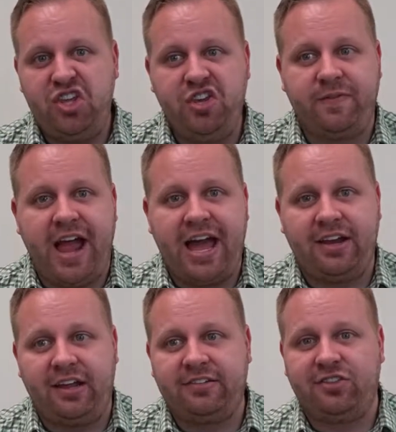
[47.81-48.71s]
You've
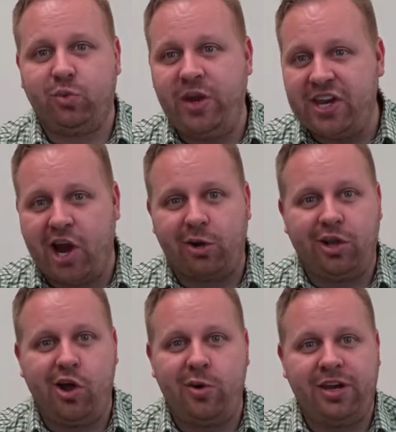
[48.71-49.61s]
got a sweetheart
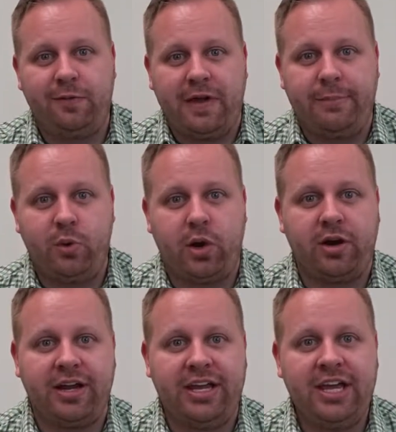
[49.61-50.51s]
loan in
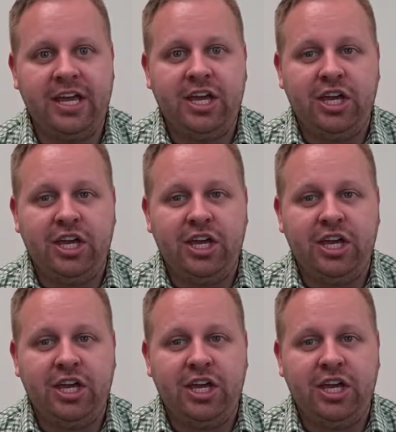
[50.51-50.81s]
February.